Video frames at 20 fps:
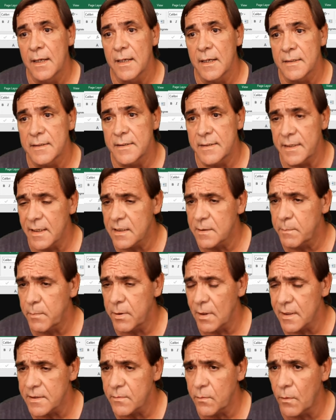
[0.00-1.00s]
a 6
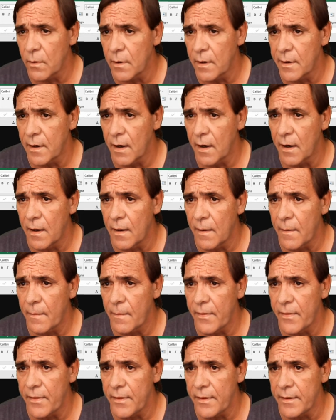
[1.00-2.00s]
plus 1
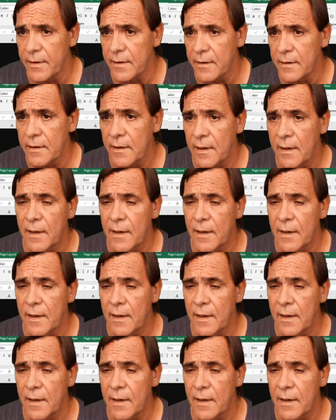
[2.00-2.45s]
on the